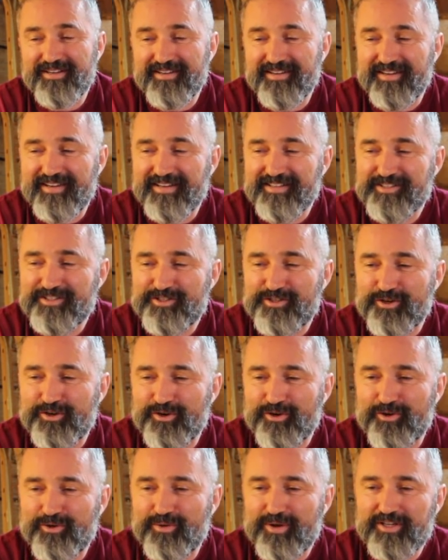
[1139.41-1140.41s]
And
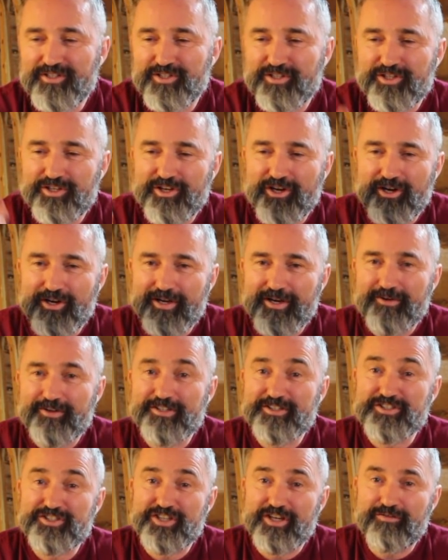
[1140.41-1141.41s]
so I took the dog out
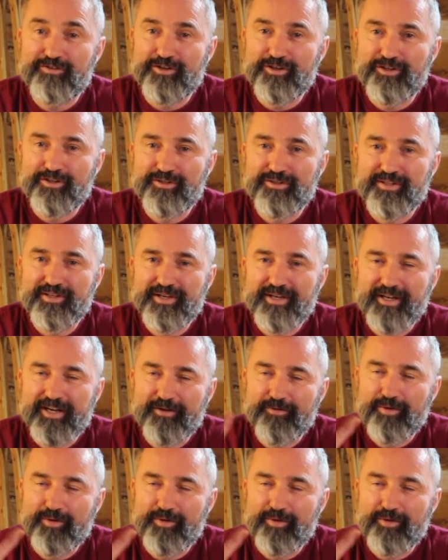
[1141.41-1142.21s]
and a shovel, and I